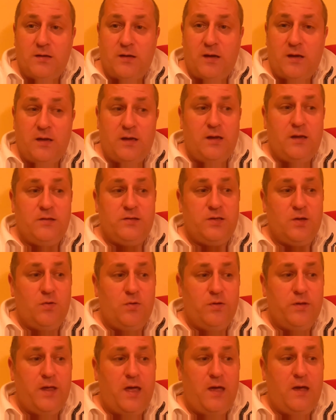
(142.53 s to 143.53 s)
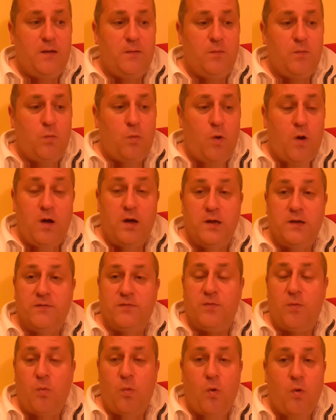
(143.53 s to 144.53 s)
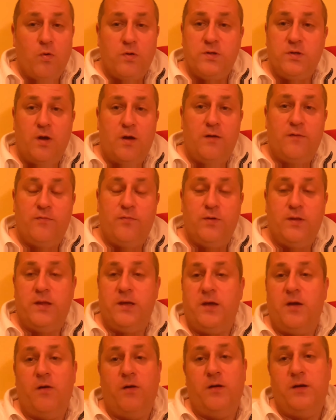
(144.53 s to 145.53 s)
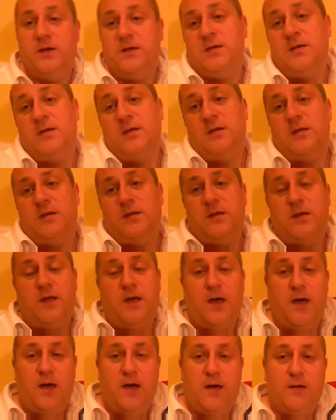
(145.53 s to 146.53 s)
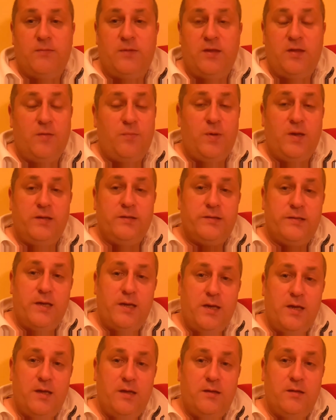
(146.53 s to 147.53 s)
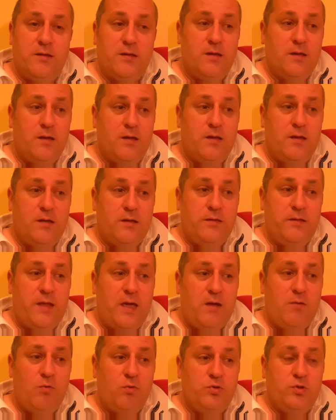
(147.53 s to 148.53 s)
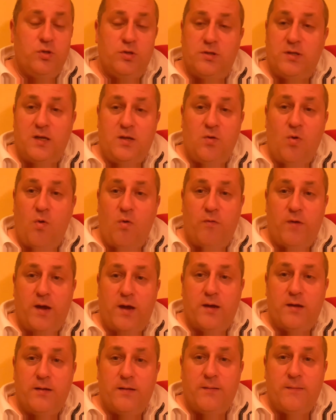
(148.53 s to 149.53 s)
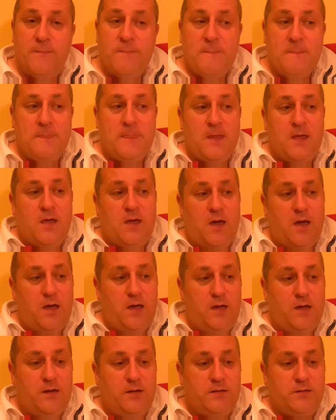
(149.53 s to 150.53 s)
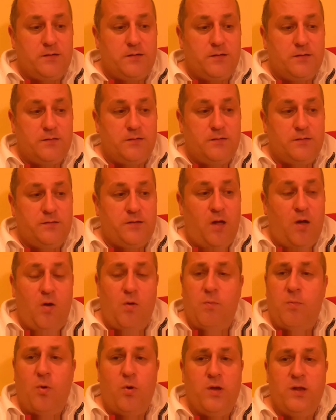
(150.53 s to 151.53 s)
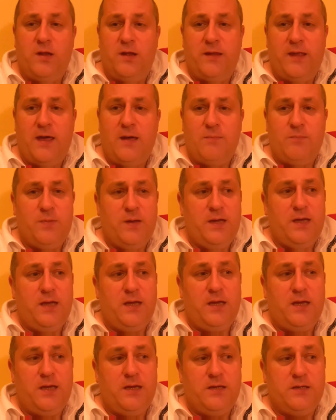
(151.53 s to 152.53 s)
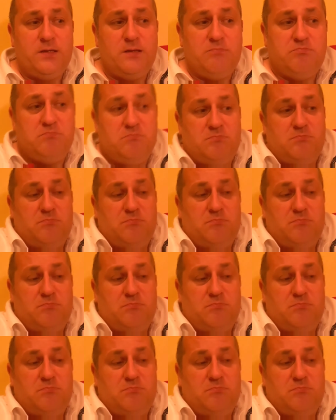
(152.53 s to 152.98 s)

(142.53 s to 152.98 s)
And until that wife walks off with the guy uh, that they've been seeing, they will just ignore it. And the whole point of that being is,